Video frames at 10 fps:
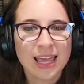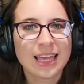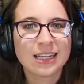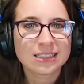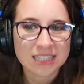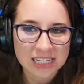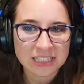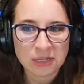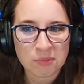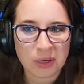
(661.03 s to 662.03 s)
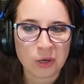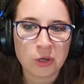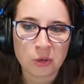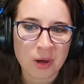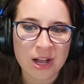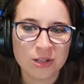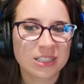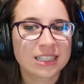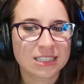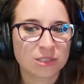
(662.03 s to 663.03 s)
It is Indian Burial
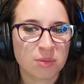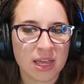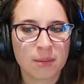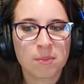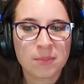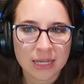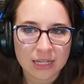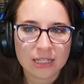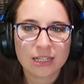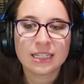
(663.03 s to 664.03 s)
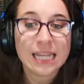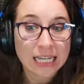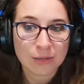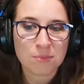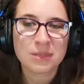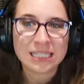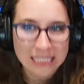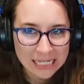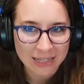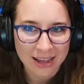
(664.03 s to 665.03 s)
Ground. This is by Nick
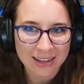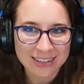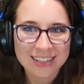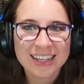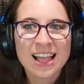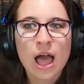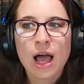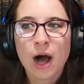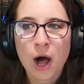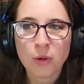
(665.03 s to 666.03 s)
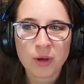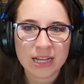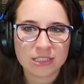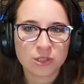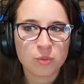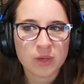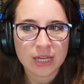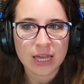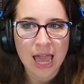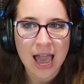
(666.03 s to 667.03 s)
Medina. All right, so
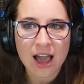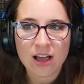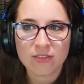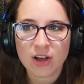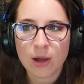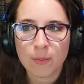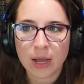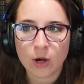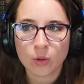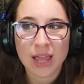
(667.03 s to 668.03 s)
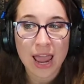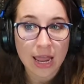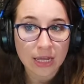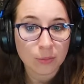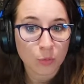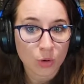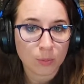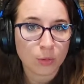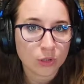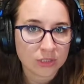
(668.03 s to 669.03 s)
we have about 8 more
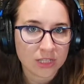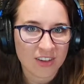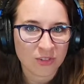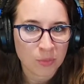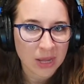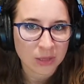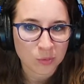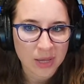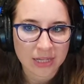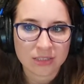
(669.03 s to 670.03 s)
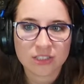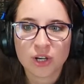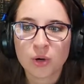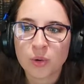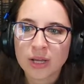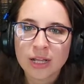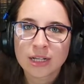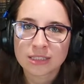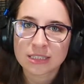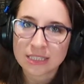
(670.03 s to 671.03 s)
books left, by the way. So
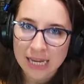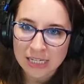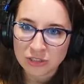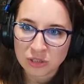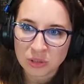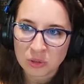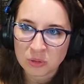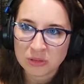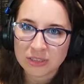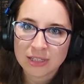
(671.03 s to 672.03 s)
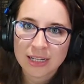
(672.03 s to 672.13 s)
stay tuned,